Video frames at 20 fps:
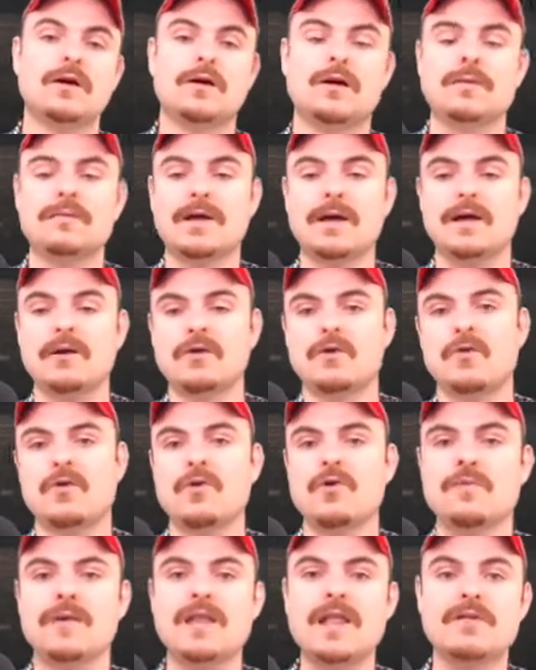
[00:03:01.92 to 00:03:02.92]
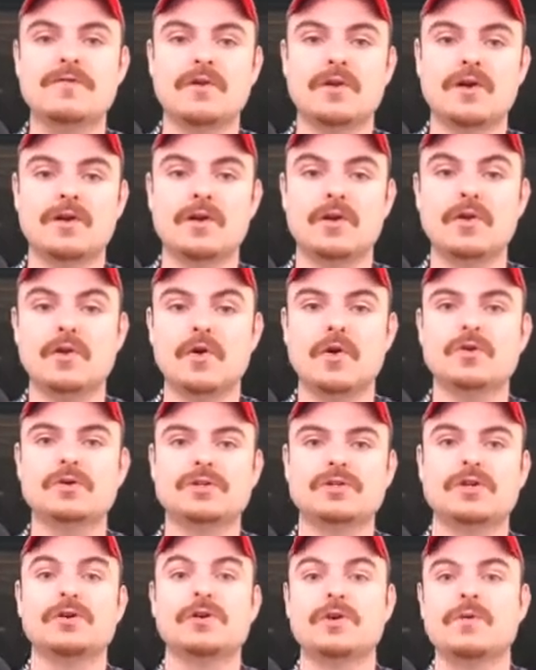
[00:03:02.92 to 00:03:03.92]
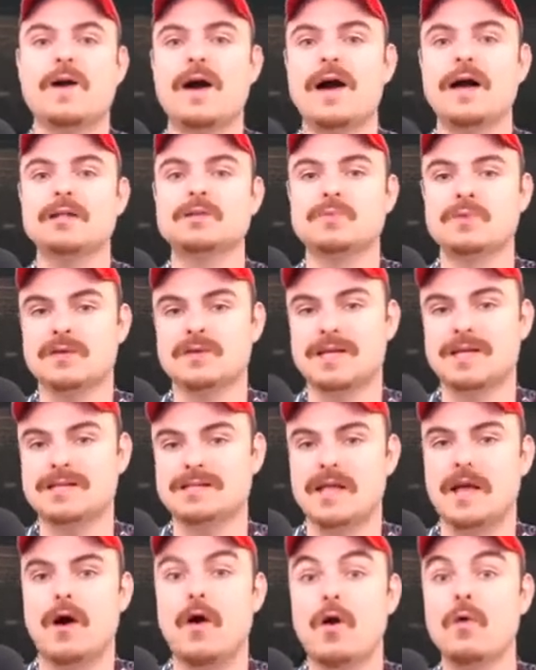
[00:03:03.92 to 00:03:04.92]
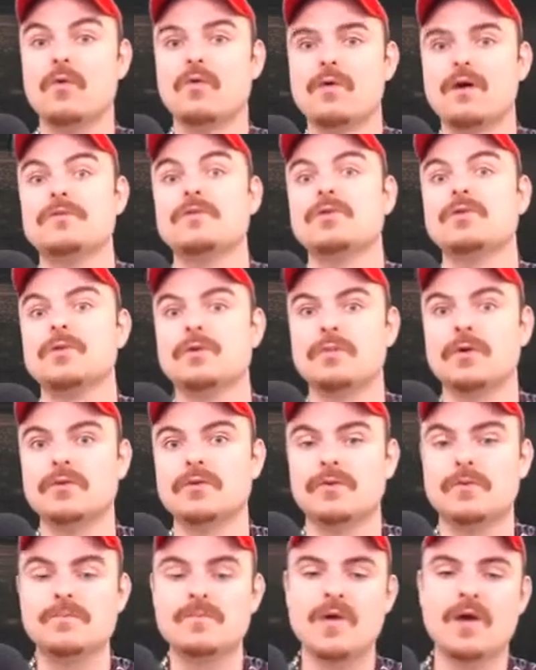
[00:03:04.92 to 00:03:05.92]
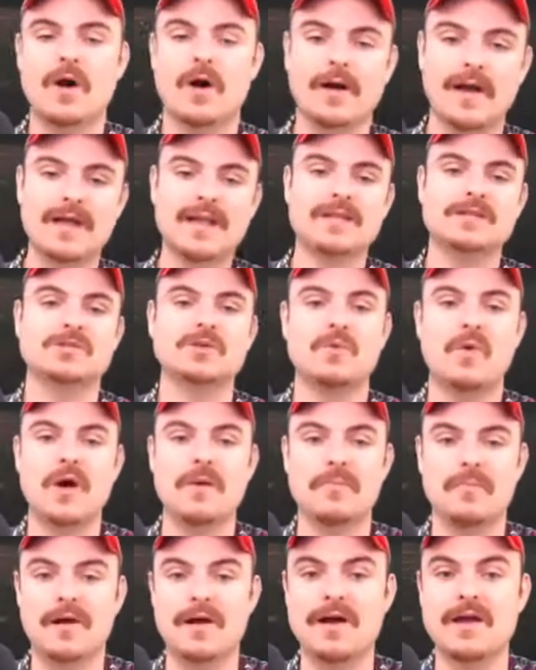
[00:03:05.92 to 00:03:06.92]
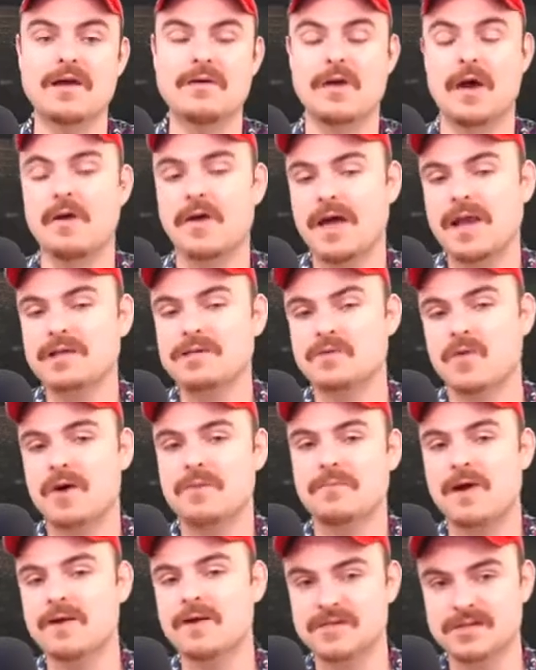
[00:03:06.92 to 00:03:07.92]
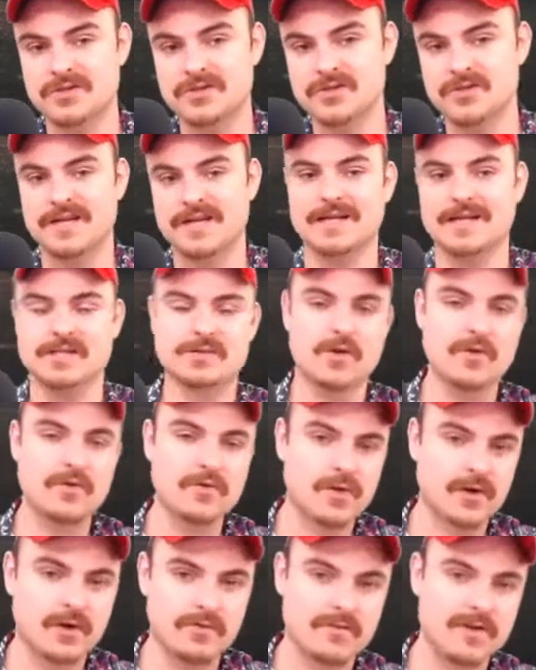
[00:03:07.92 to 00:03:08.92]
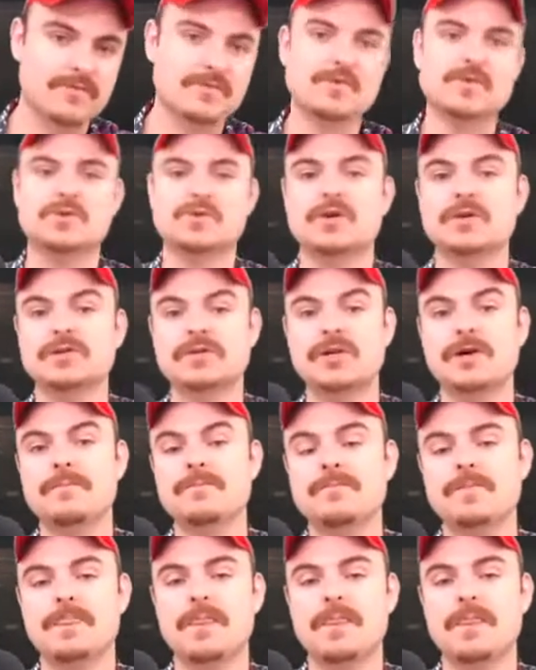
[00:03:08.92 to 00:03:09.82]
and Chrome are never going to not show you ads because that's their whole revenue model. I'll get into why Brave's interesting. It has its own kind of revenue structure.